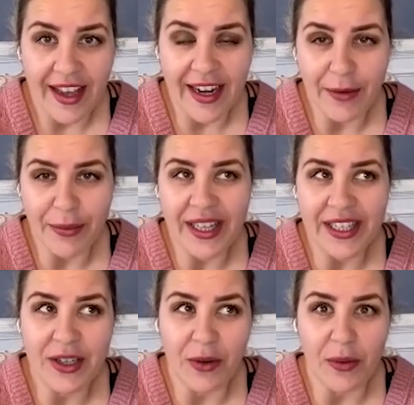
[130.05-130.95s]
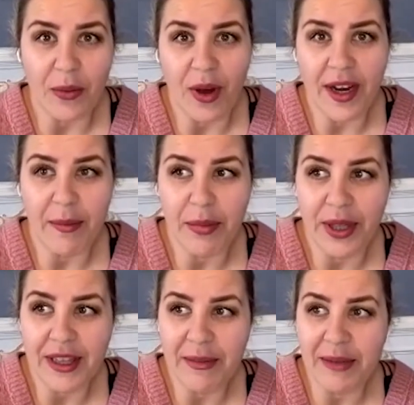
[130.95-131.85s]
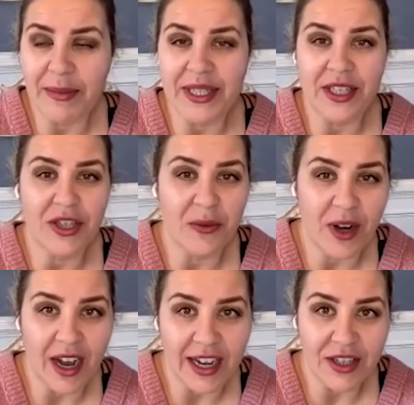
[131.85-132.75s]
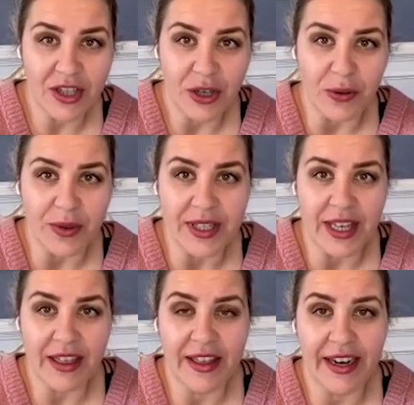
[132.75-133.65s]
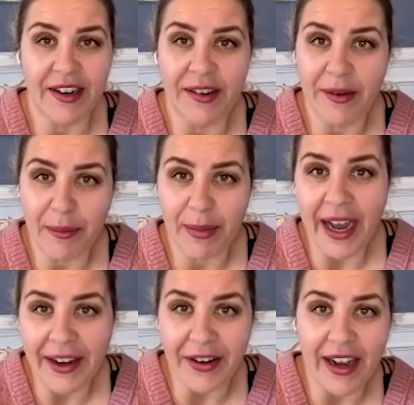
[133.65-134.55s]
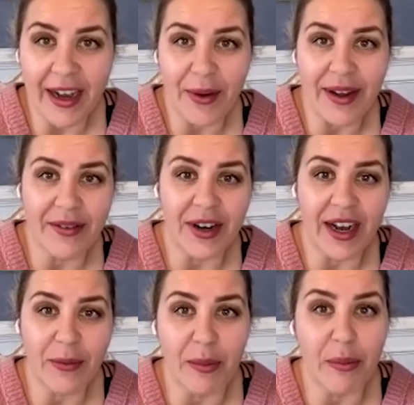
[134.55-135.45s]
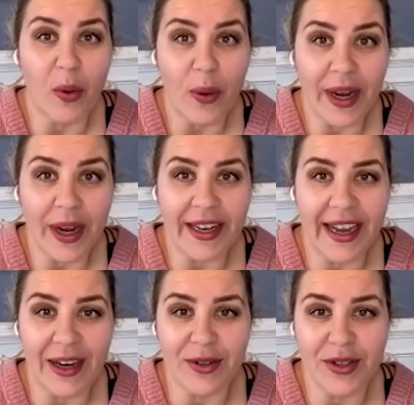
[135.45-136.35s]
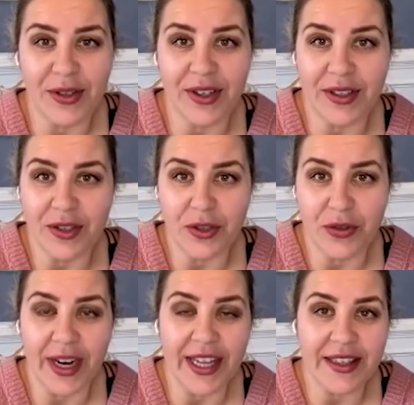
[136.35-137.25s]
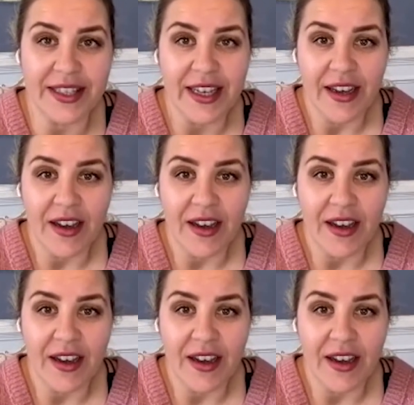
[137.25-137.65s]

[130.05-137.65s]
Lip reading: And I really don't want to put them in a position where I chose their buyer. However, I will point out certain strengths